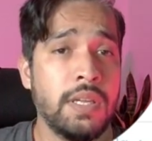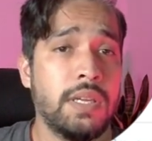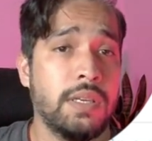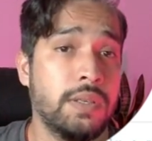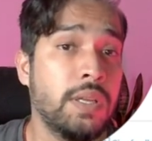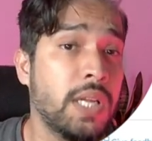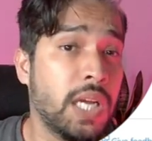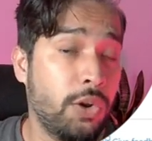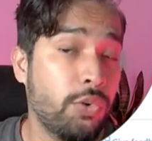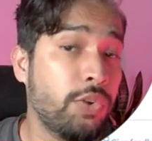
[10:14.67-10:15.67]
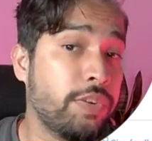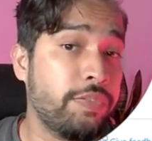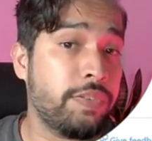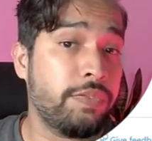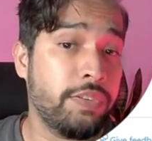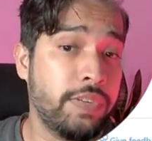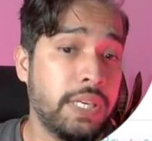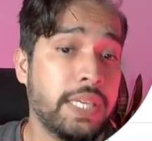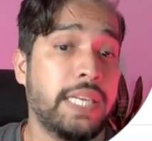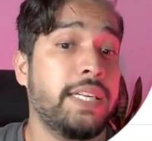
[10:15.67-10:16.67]
Uh, However, we will
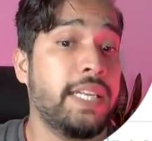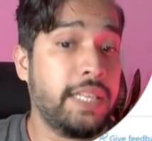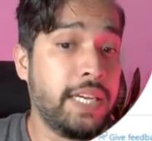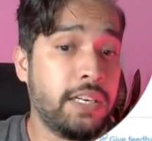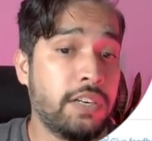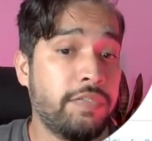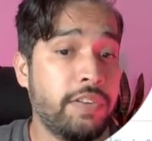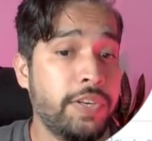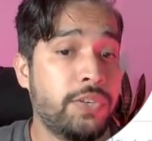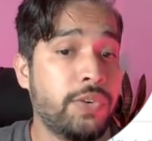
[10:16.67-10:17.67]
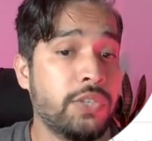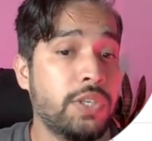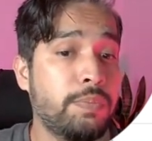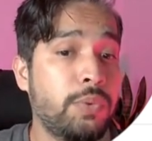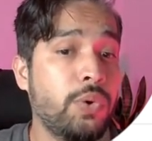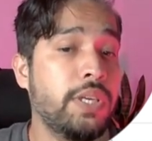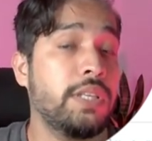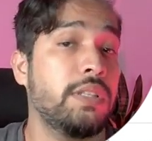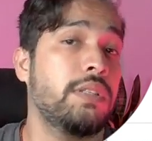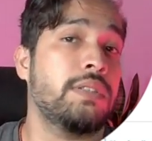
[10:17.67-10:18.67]
get an error when we try to deploy
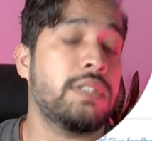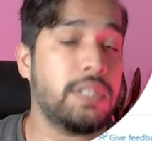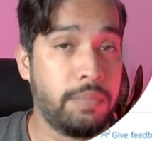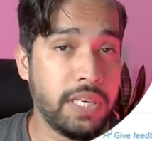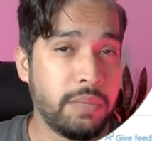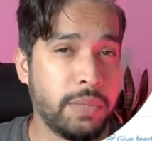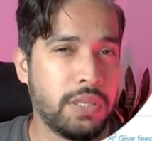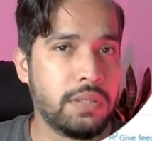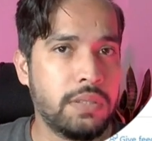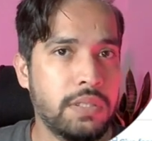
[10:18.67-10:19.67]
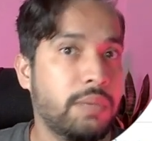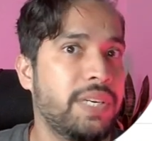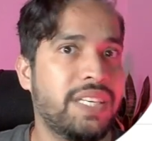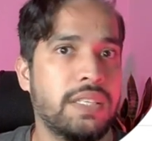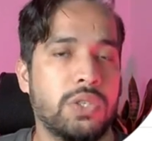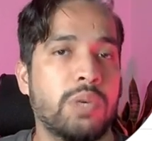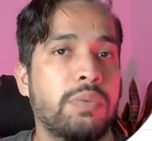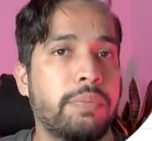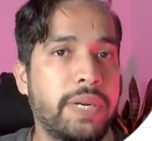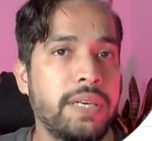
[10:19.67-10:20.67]
in this subnet because the subnet is not
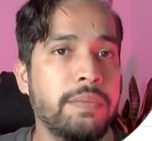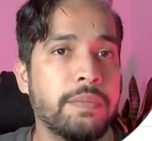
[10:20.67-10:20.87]
prepared.